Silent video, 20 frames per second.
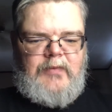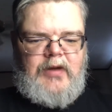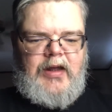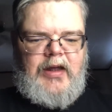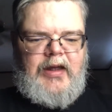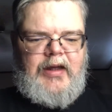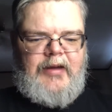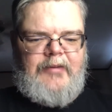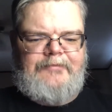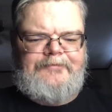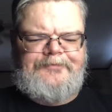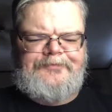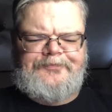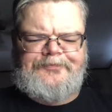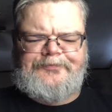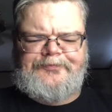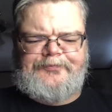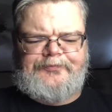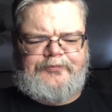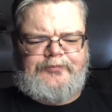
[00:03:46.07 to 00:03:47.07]
If
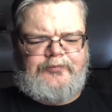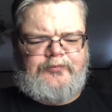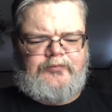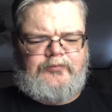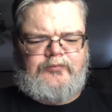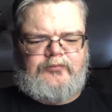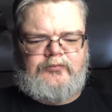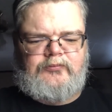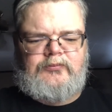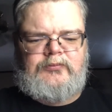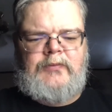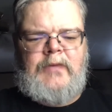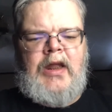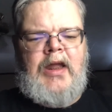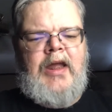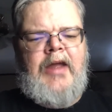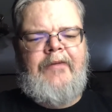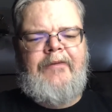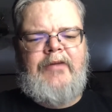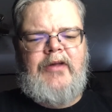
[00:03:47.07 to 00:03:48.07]

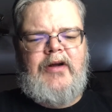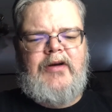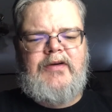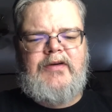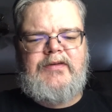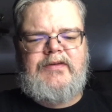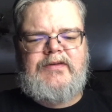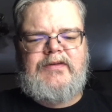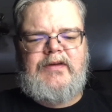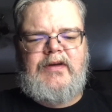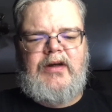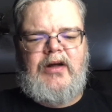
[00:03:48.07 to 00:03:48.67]
there's